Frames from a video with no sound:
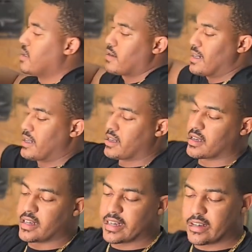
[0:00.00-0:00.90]
Got a
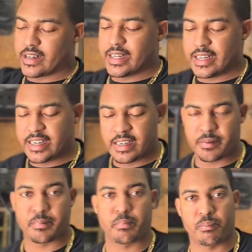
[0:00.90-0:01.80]
sticker right
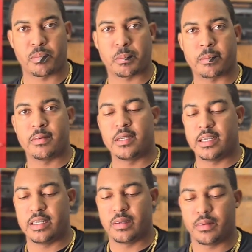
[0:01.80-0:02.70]
there,
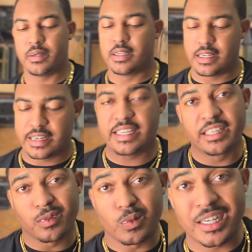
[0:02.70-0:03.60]
and
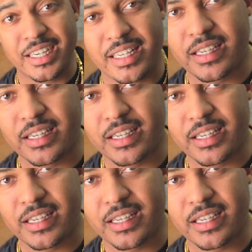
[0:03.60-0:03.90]
it's white,